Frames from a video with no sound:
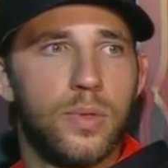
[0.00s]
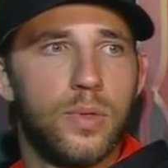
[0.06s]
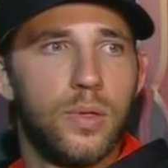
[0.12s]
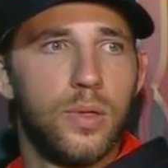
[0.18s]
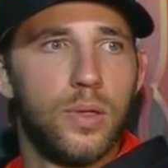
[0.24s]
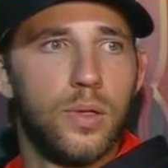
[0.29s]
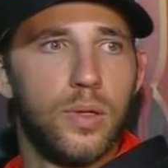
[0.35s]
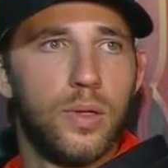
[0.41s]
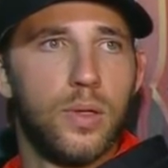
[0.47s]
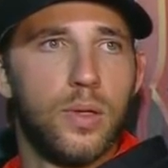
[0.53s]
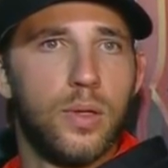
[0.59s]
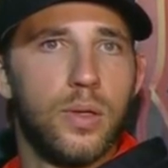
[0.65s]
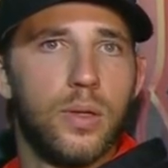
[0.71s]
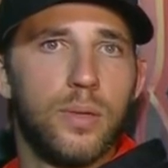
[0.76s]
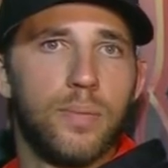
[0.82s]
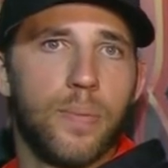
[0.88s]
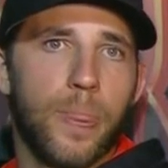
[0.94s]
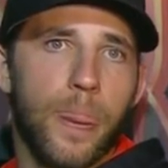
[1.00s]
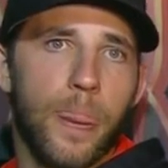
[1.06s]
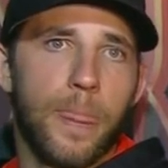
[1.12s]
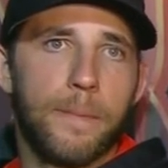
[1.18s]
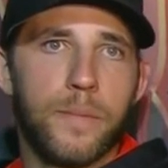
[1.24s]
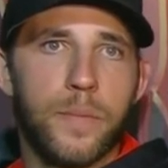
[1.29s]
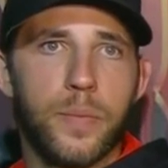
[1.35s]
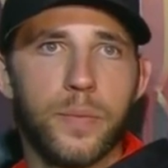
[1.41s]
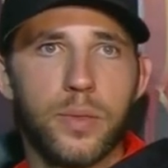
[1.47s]

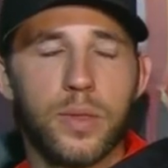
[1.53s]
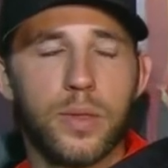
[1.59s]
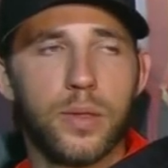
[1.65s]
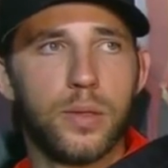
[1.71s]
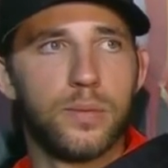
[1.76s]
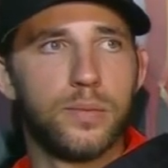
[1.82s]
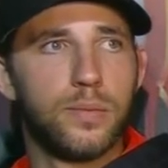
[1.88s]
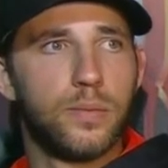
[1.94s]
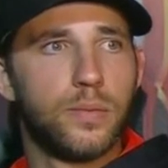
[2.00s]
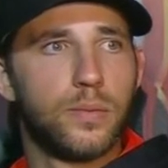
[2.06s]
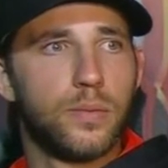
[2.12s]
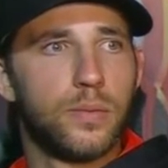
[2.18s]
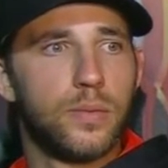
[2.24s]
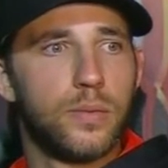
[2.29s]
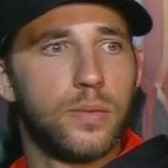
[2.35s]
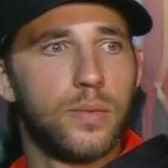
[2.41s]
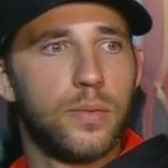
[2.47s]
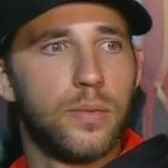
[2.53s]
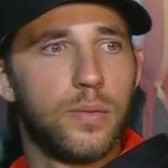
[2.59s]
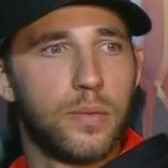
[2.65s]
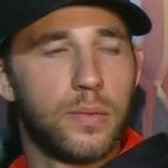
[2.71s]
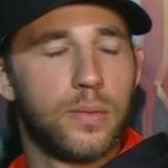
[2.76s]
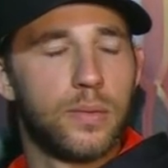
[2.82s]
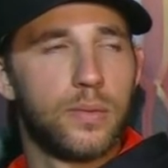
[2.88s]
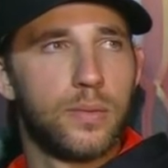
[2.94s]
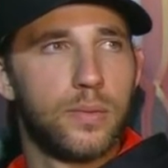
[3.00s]

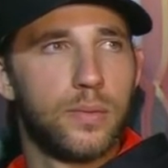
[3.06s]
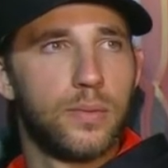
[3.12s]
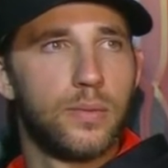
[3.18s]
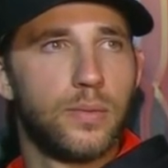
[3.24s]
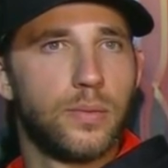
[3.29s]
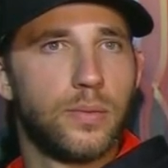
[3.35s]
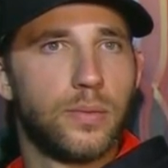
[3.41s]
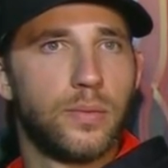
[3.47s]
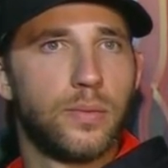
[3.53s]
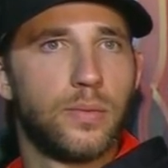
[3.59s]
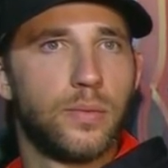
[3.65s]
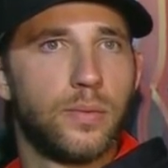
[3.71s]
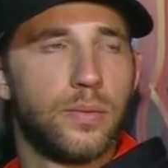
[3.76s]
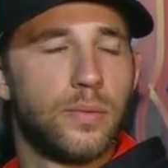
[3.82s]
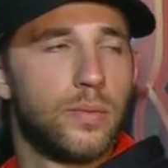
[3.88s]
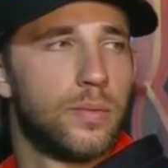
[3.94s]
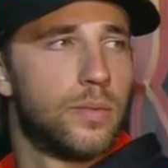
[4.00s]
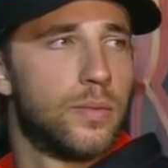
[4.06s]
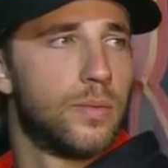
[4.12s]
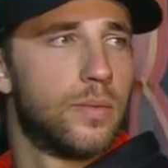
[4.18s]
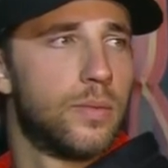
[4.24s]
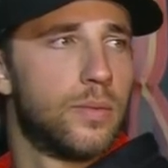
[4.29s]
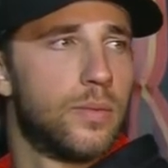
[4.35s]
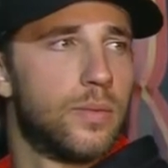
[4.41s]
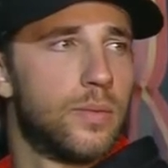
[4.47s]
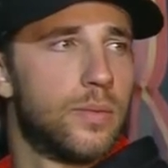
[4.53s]

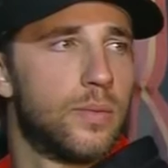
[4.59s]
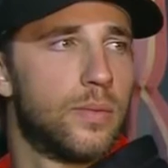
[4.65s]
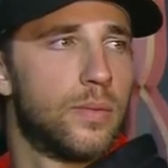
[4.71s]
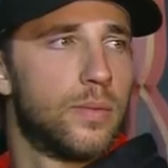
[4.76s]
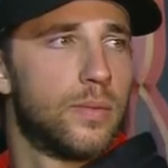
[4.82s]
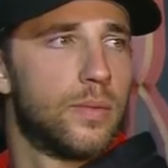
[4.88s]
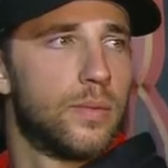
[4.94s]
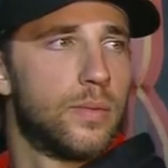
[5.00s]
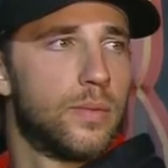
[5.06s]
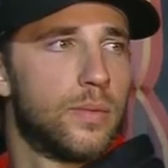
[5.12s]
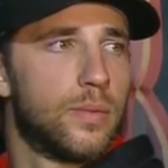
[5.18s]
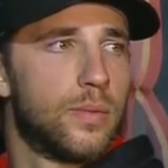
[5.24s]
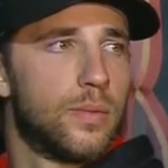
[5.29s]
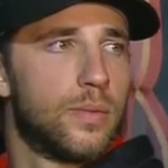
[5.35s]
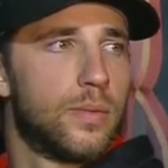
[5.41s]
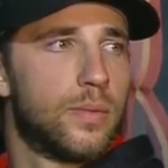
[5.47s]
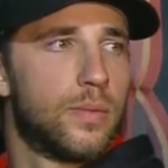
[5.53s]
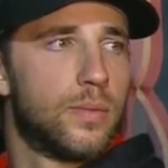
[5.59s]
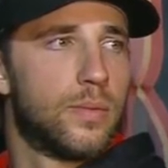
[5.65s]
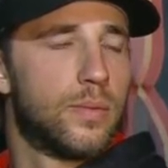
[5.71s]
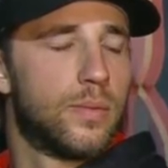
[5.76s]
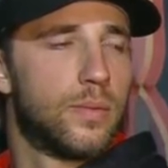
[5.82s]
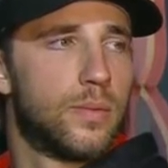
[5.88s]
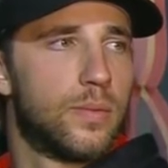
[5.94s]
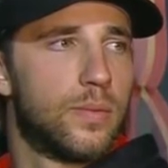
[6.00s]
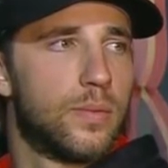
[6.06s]

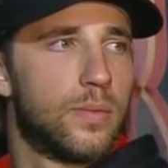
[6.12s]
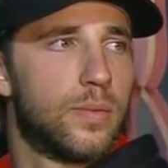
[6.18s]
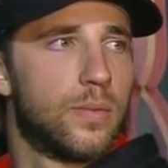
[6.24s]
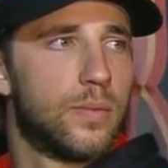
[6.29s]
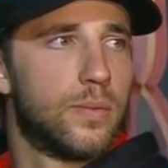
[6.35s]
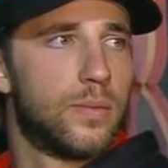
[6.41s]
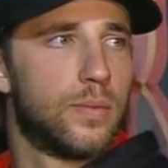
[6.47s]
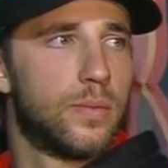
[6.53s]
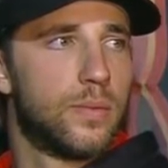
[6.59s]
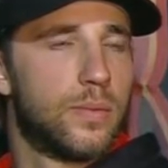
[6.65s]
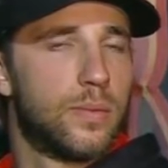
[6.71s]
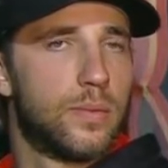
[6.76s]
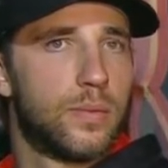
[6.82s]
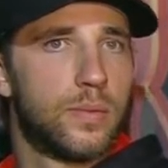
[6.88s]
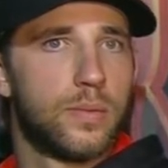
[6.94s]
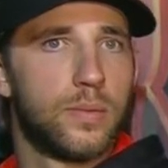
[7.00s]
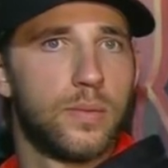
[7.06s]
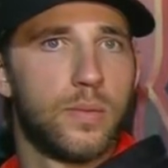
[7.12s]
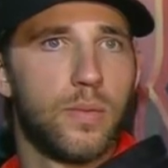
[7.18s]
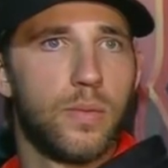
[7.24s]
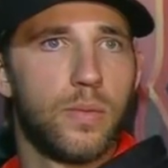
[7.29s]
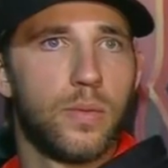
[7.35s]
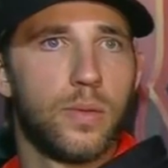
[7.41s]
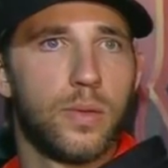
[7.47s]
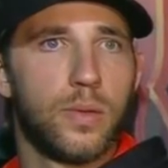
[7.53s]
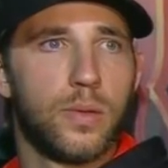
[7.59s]

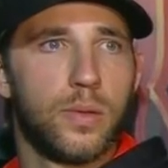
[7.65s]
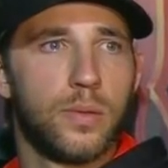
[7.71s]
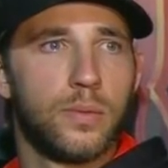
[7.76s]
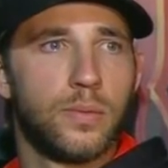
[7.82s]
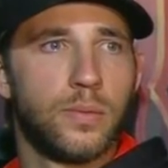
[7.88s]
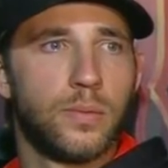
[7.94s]
This person isn't speaking.